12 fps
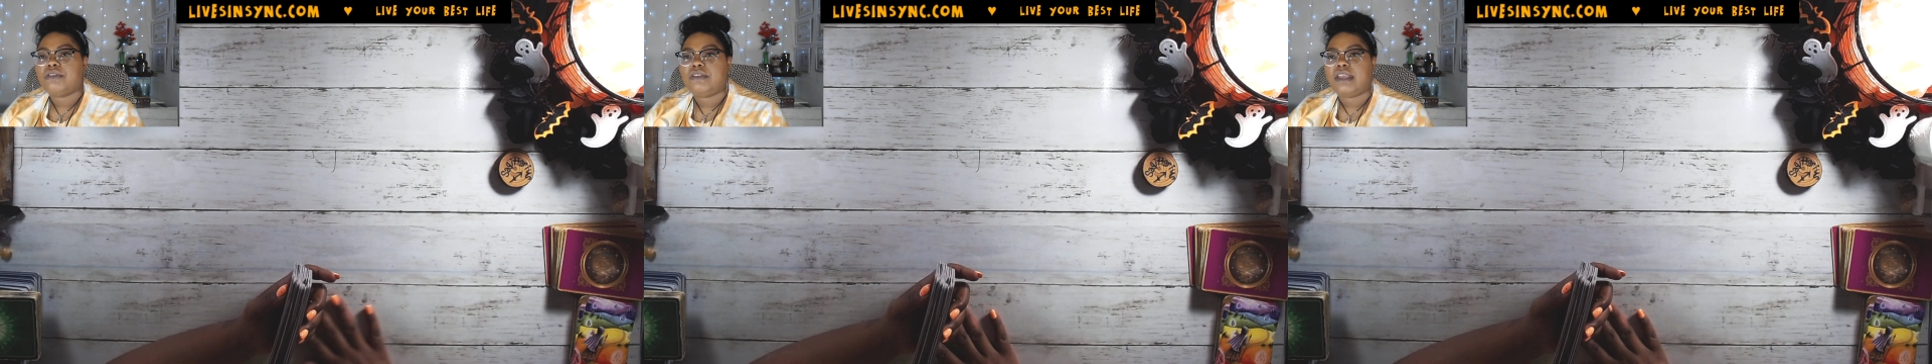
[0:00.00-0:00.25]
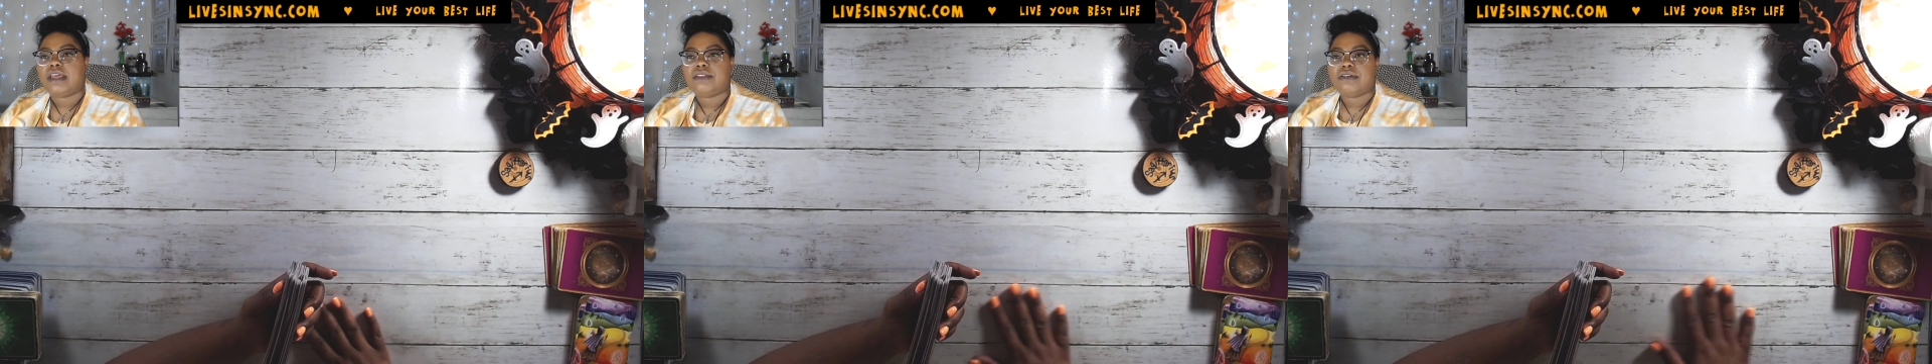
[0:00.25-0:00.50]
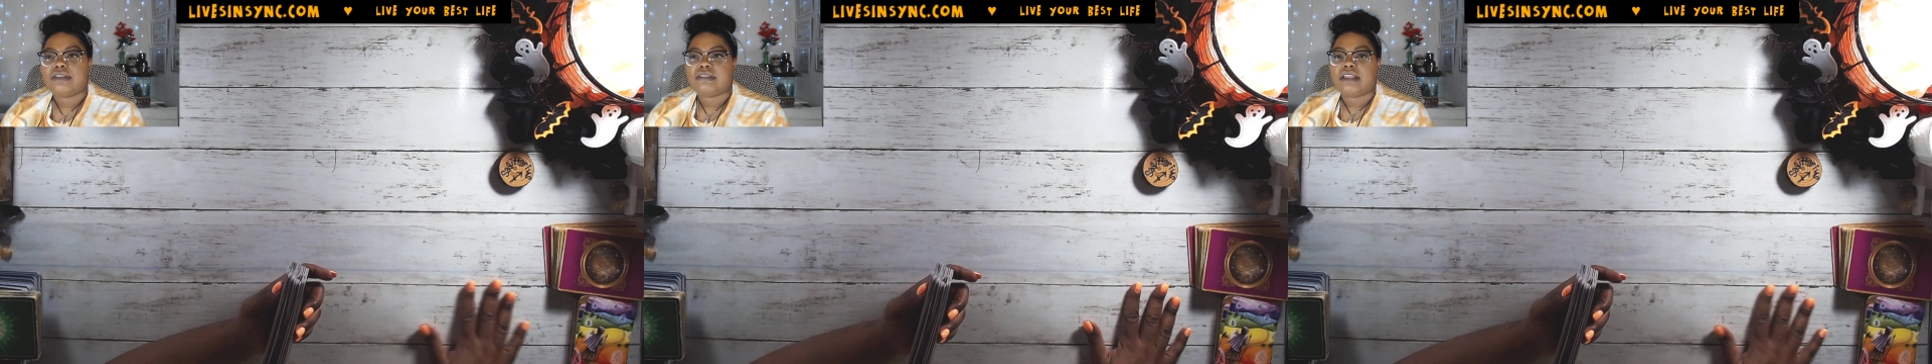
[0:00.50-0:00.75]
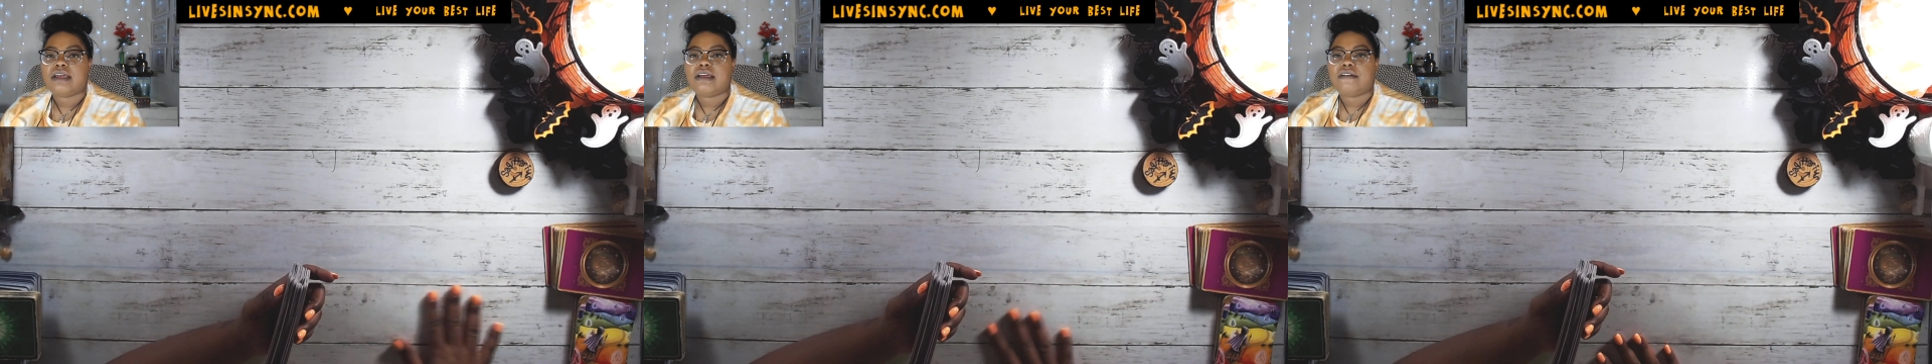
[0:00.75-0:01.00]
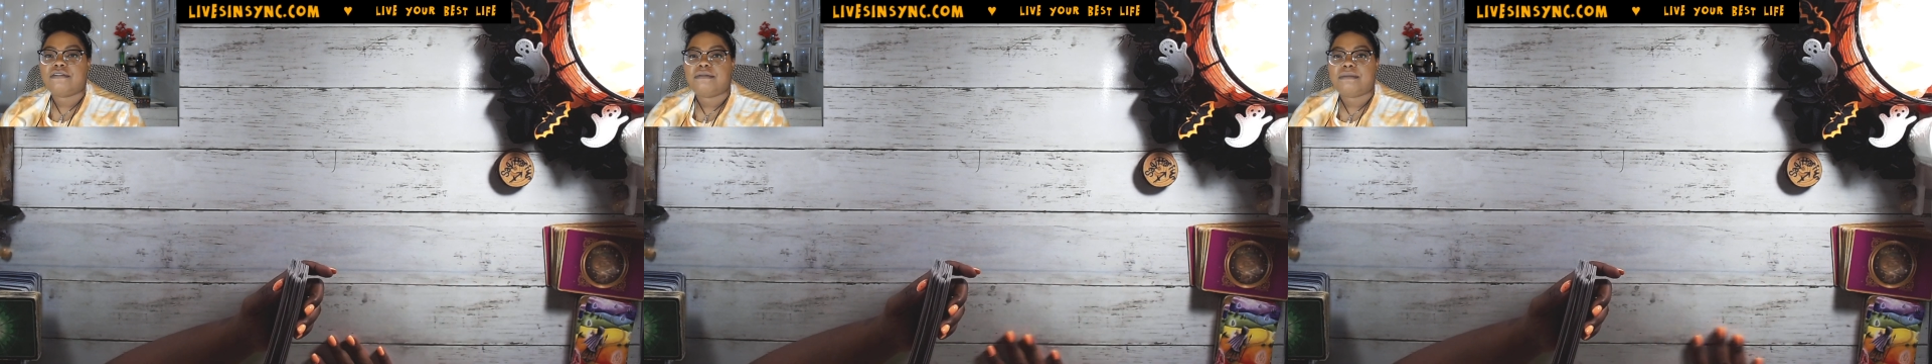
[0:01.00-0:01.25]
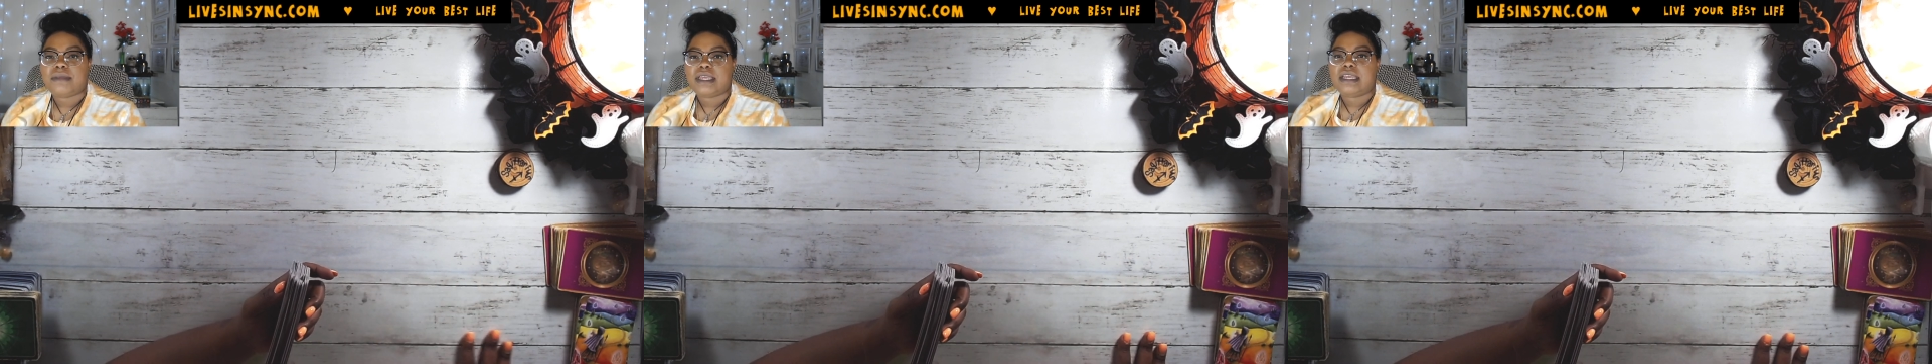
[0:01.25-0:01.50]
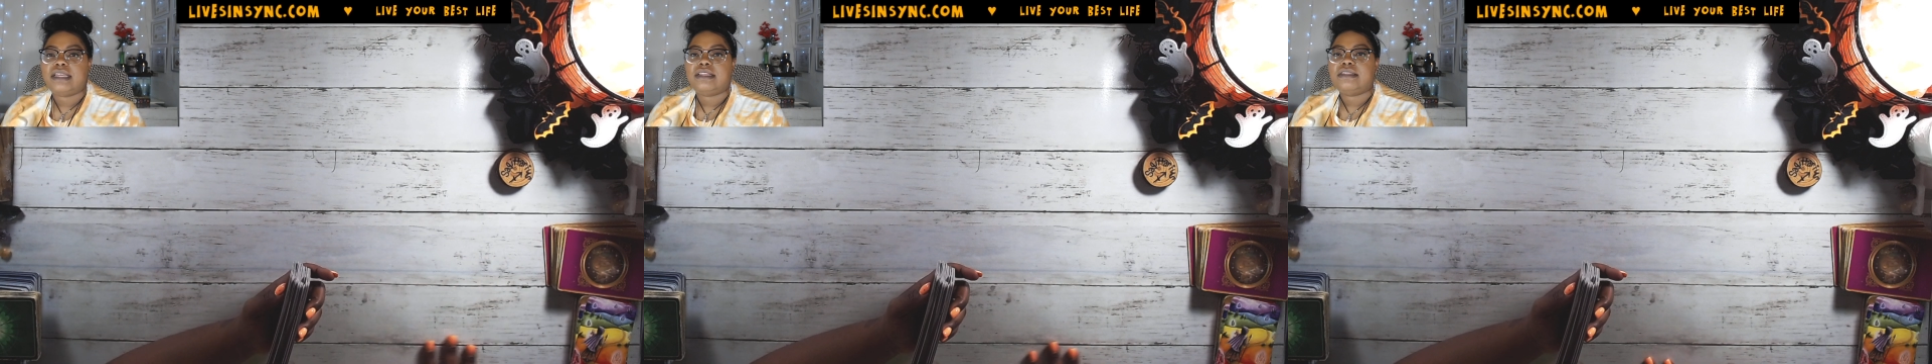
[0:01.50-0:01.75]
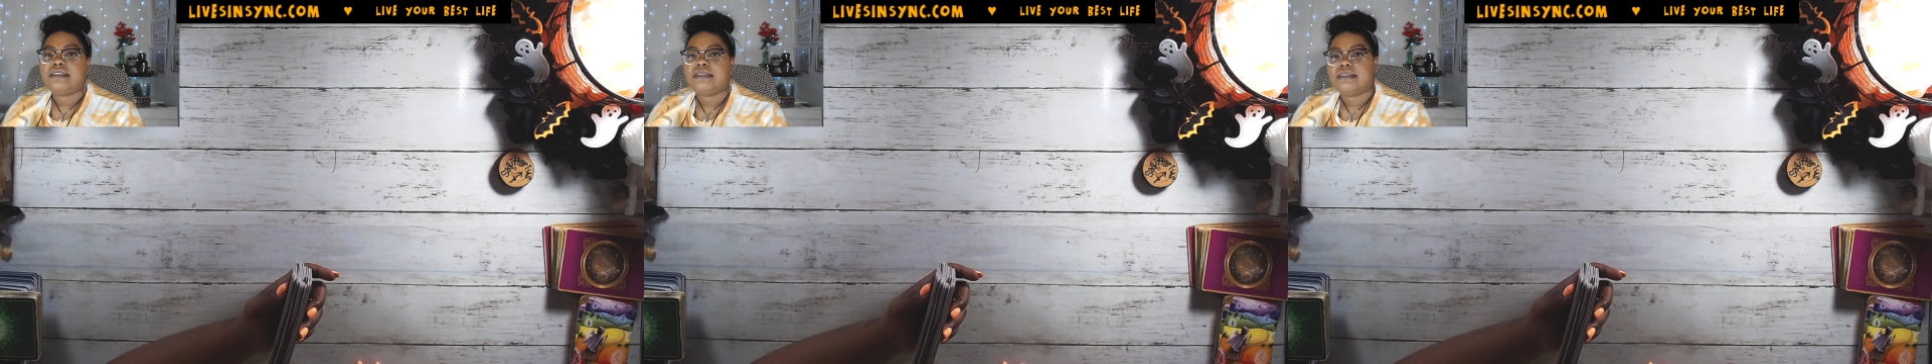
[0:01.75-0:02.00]
the other is love,
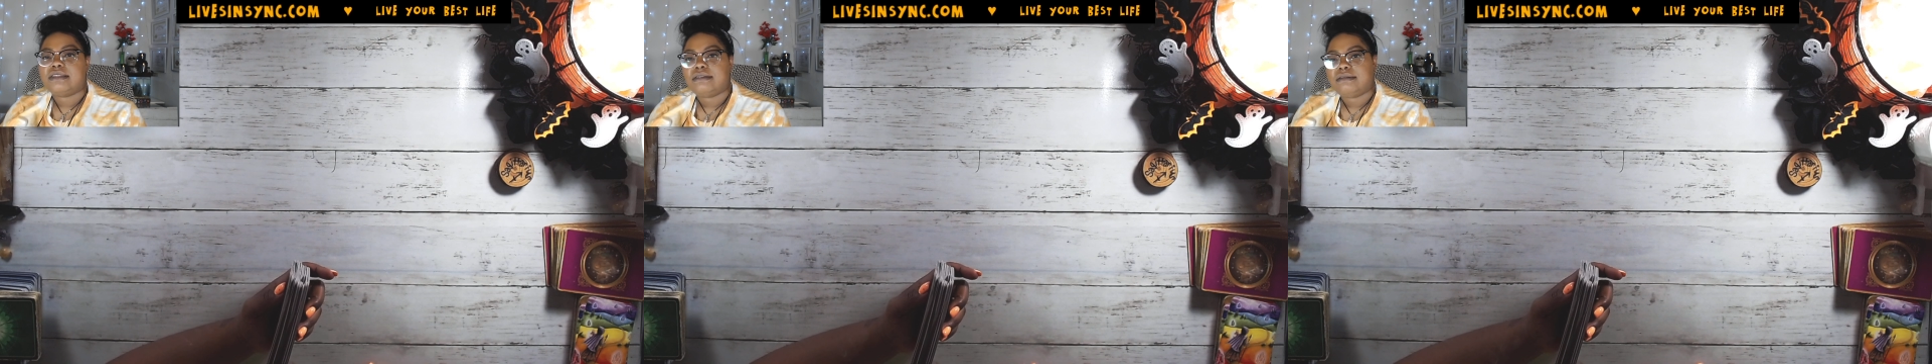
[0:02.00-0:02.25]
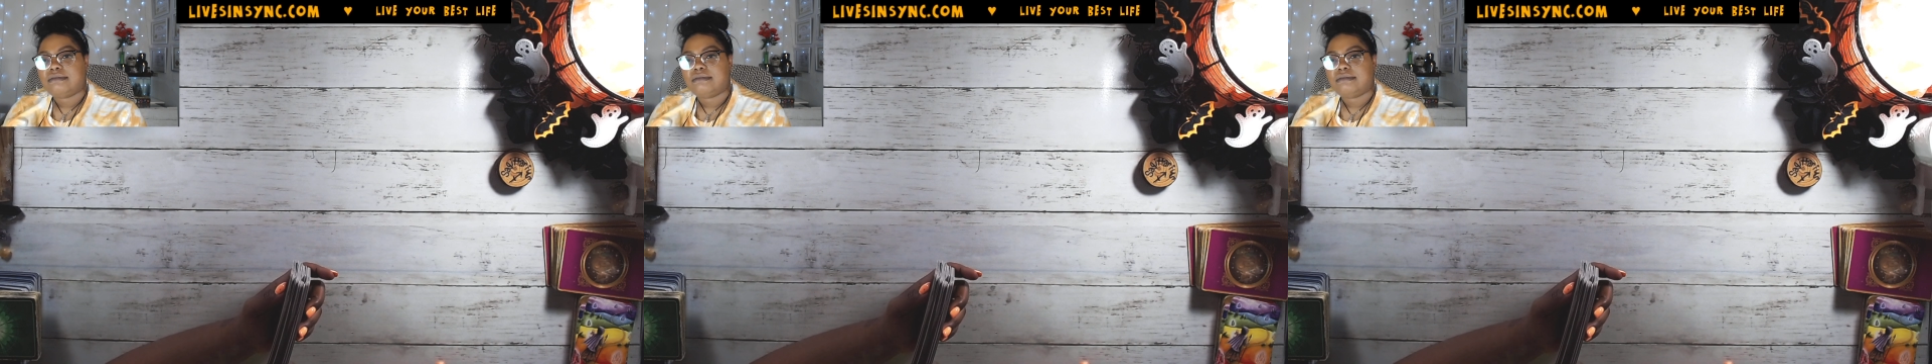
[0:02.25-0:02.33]
mids,